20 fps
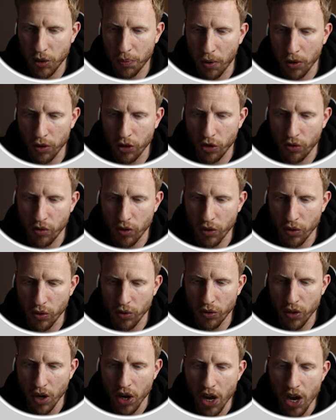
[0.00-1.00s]
sponsored
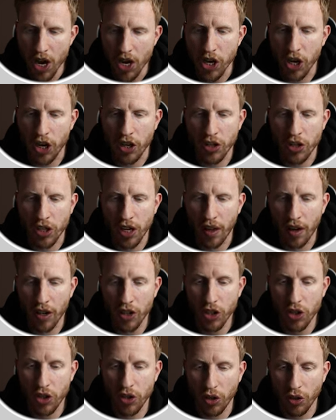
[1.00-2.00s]
results, you can see that
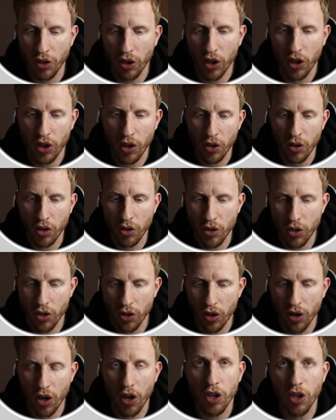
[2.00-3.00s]
it's still a
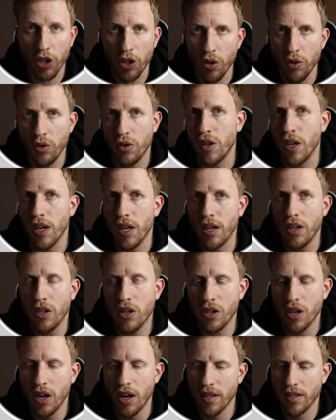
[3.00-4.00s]
huge
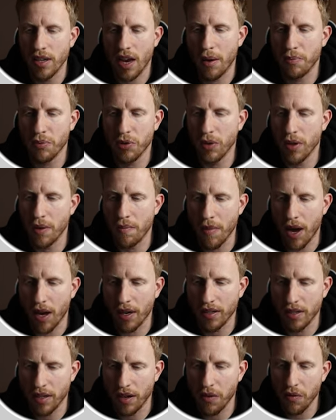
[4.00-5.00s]
niche. It's absolutely
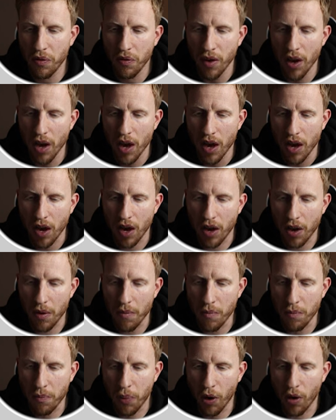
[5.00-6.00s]
massive.
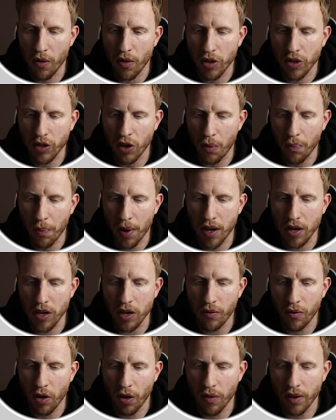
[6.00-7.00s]
But at the top end,
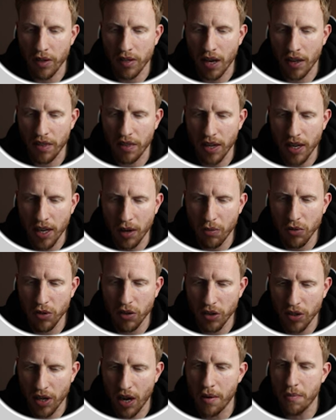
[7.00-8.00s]
you've got this, I think it was
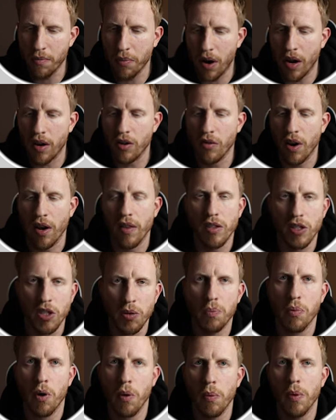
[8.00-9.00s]
the same brand, right? This
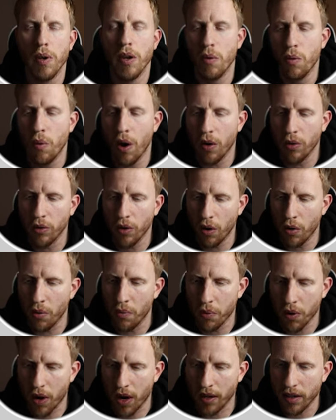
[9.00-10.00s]
is probably a
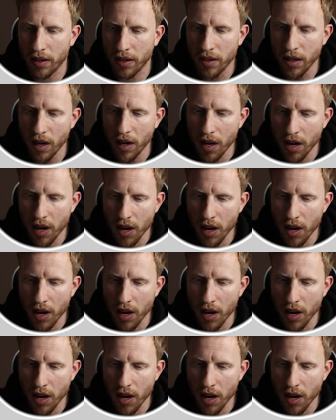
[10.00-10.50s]
well-known brand.